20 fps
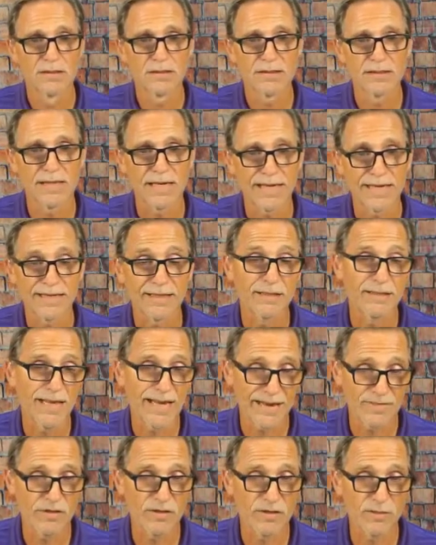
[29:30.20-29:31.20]
I
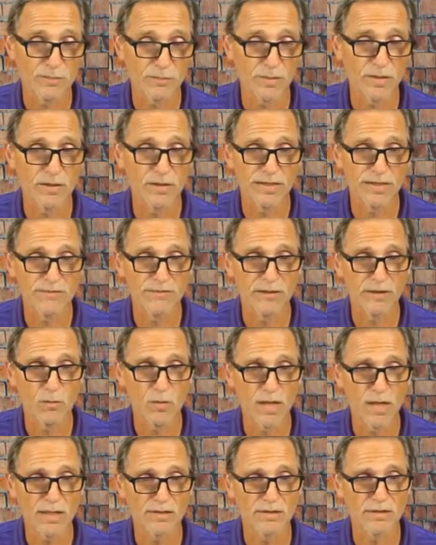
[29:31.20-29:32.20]
have the ability, if I
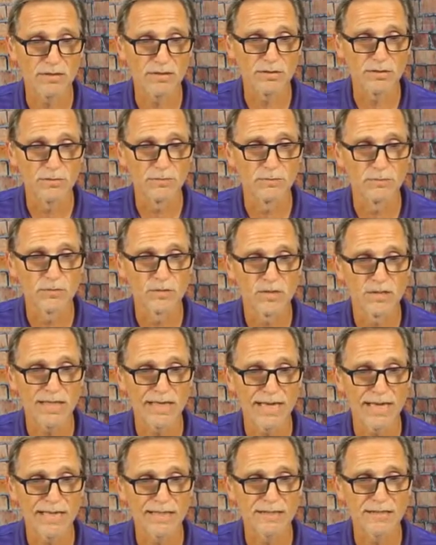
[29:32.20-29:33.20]
want to
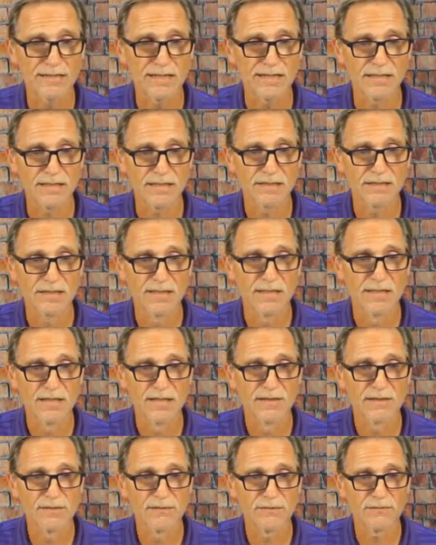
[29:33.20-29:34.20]
access
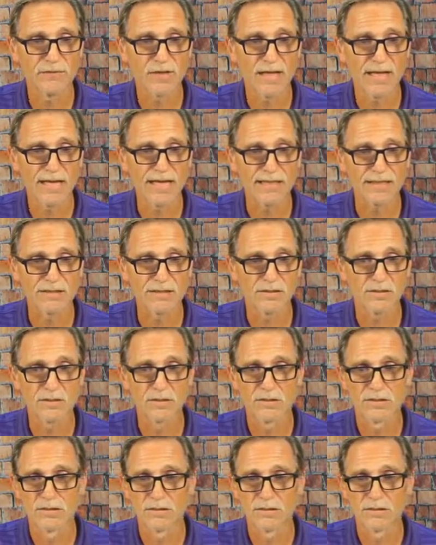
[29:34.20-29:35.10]
the flags